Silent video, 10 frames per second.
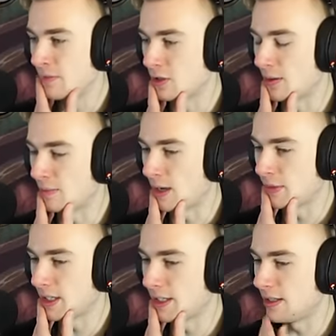So I'm,
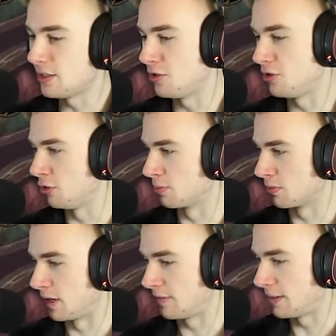I'm gonna, this is super
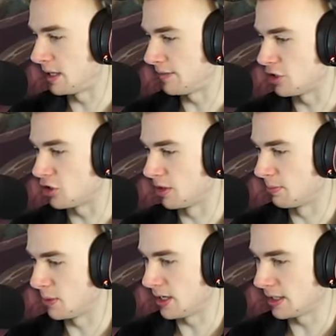rough. I'm gonna have to
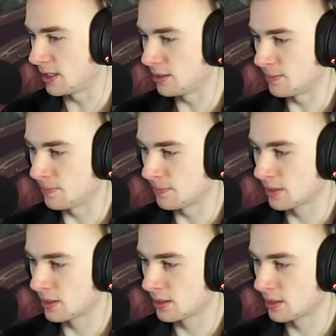chump block here.
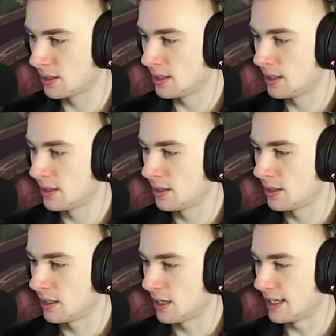
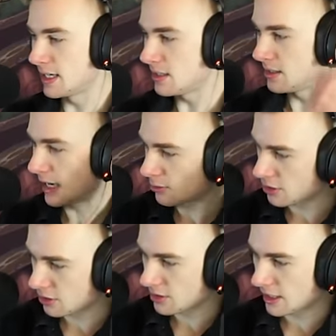I guess now
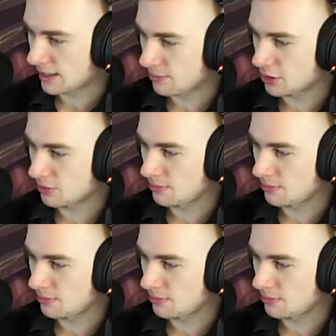is a good time to go